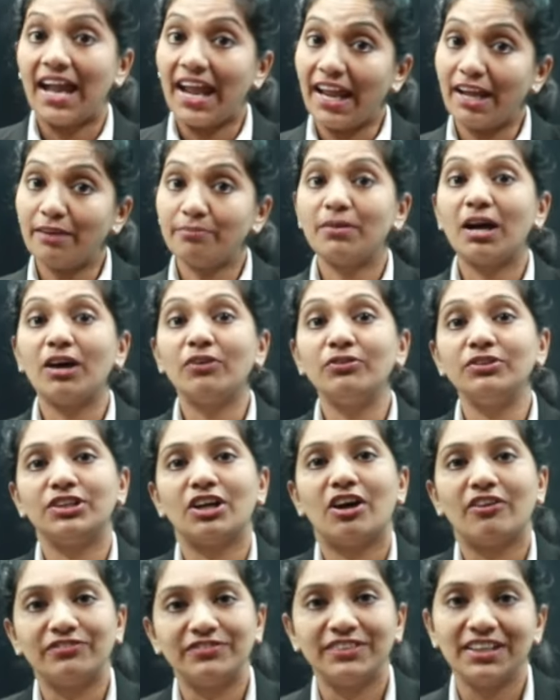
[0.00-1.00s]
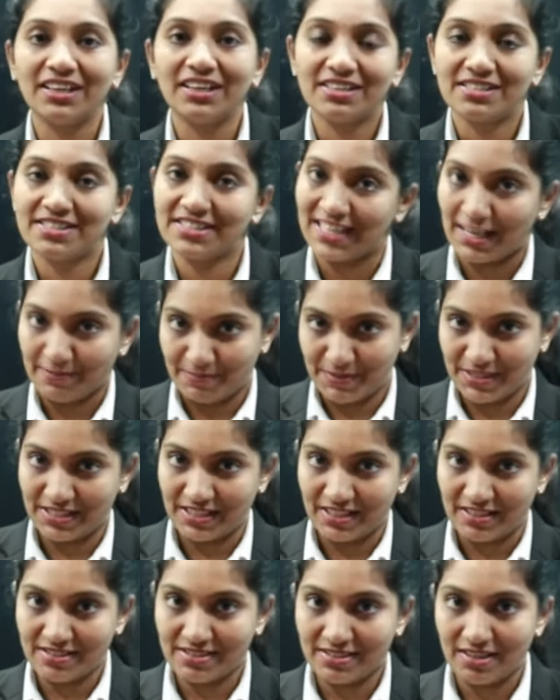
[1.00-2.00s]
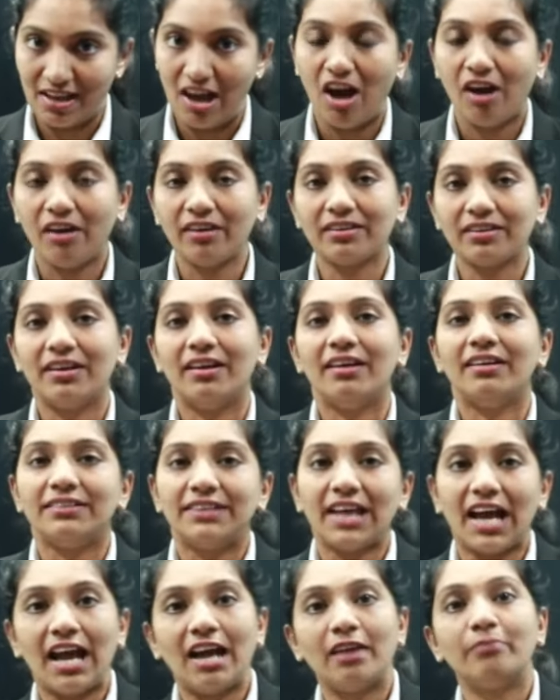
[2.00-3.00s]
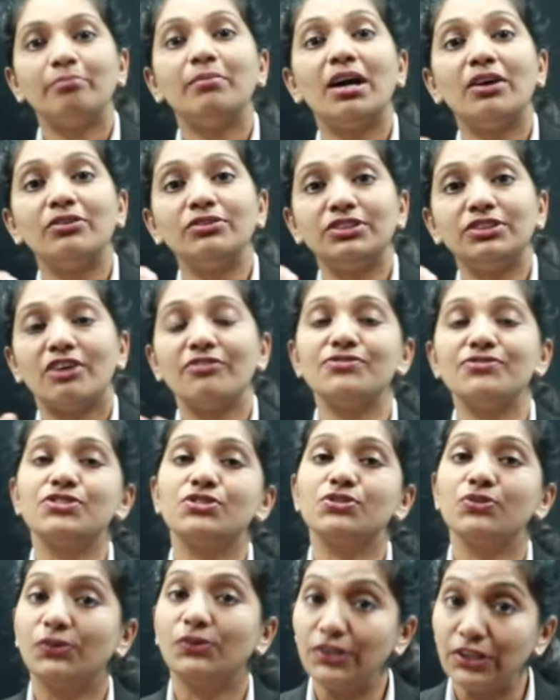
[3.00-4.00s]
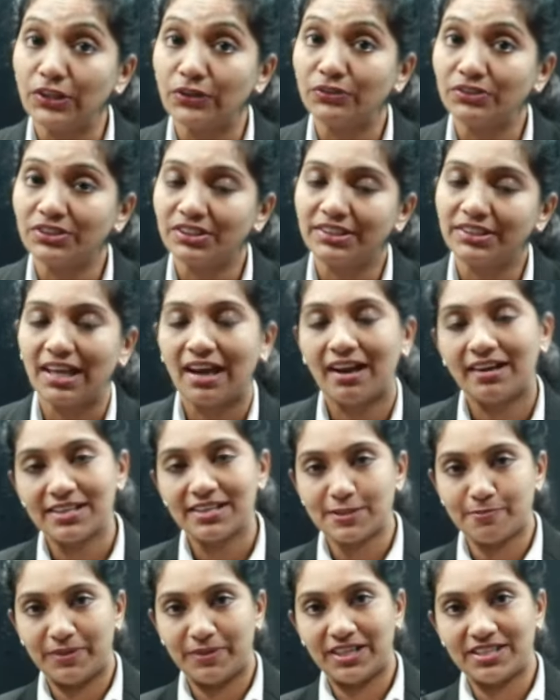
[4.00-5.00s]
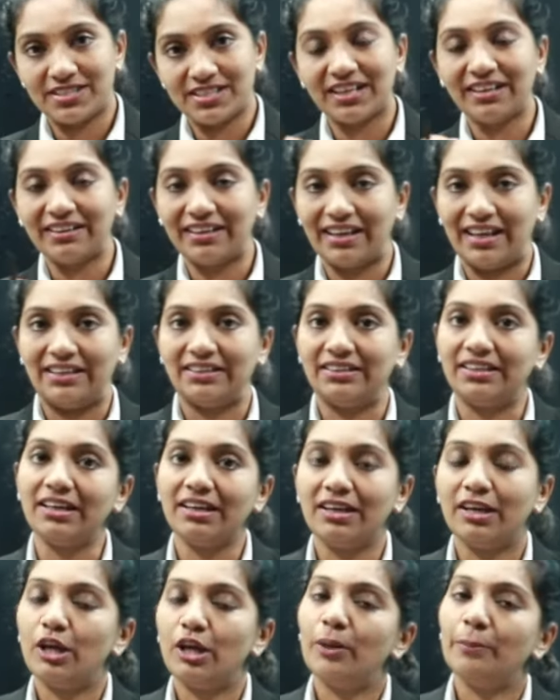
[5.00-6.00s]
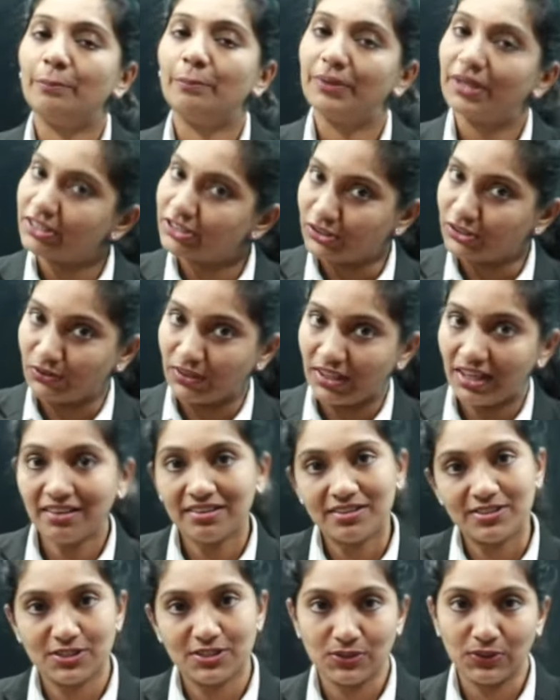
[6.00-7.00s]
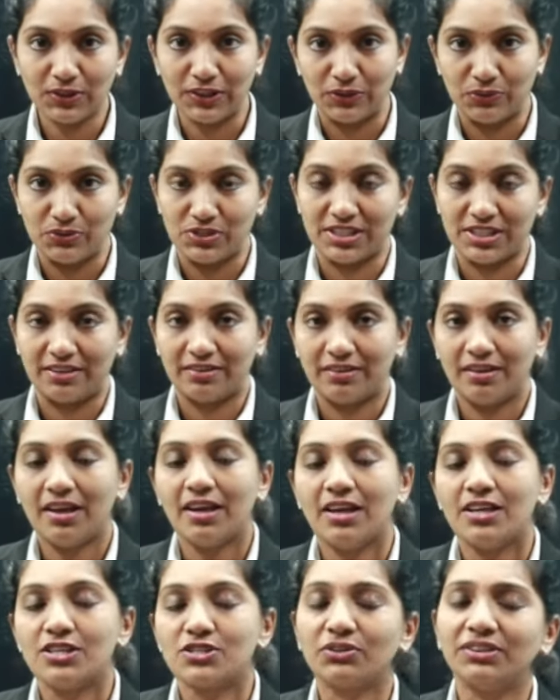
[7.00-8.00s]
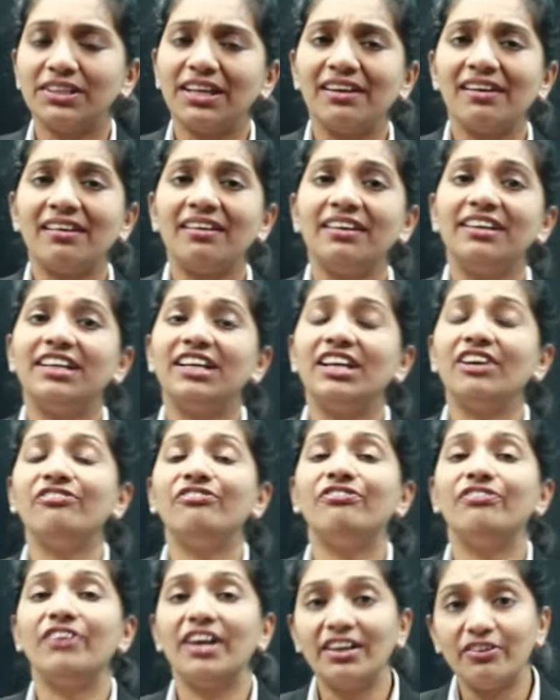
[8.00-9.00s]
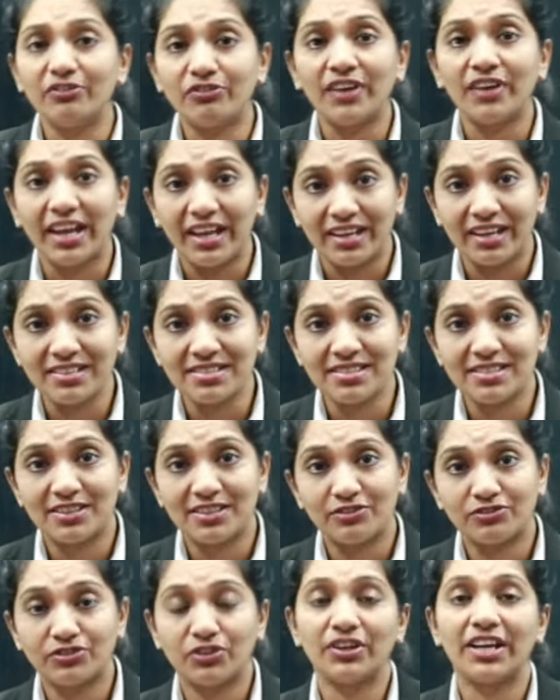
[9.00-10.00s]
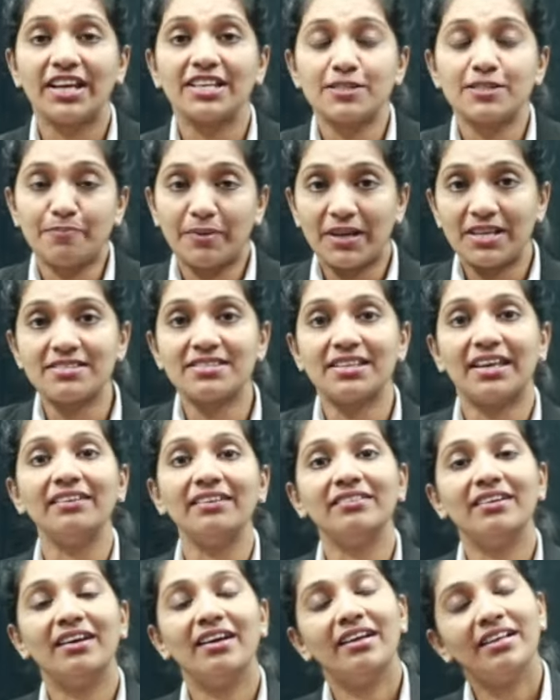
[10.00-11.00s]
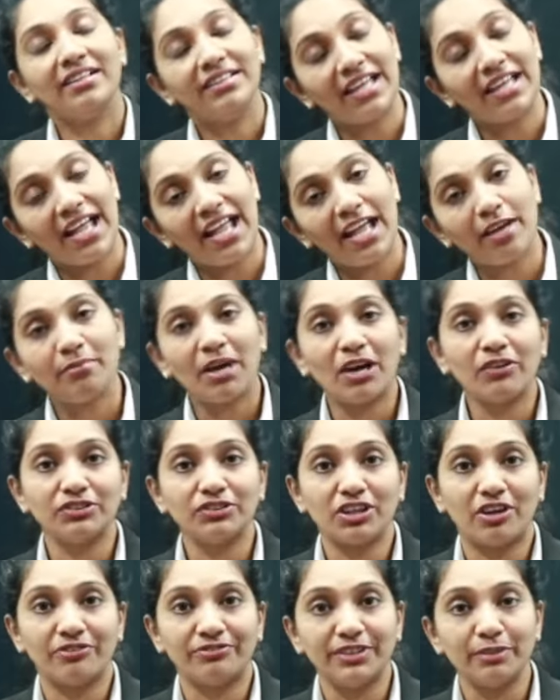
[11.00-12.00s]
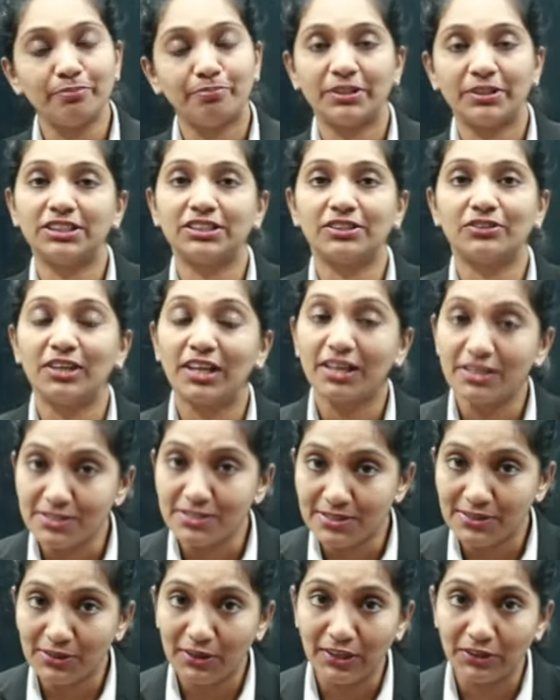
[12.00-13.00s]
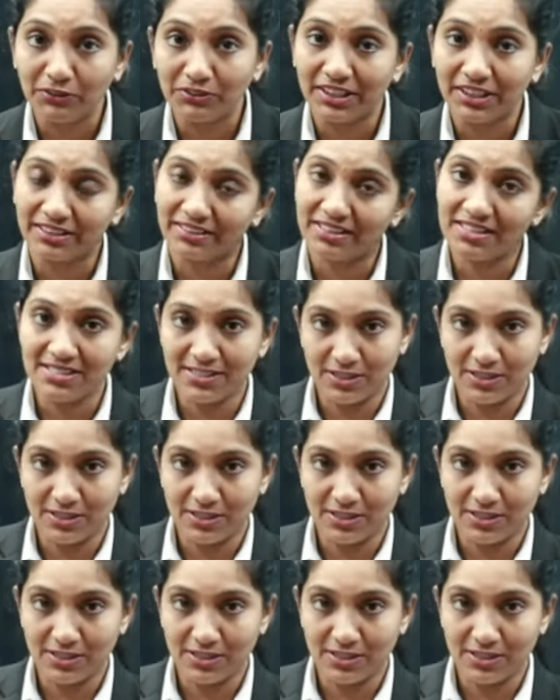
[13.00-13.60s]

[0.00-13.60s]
amount of the substance or the amount of solute that is present in the particular solution. So there are different ways for expressing the amount of the particular solute in the